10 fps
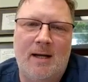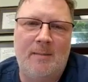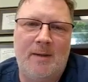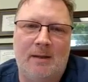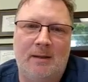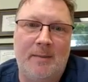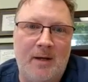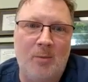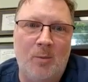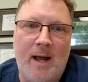in a
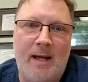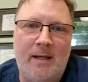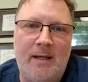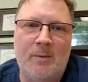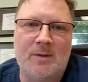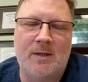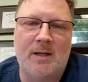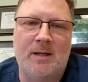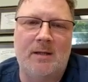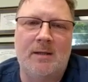limited way. He wasn't
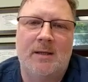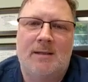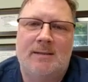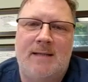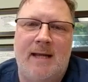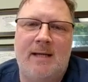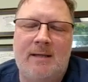going to take,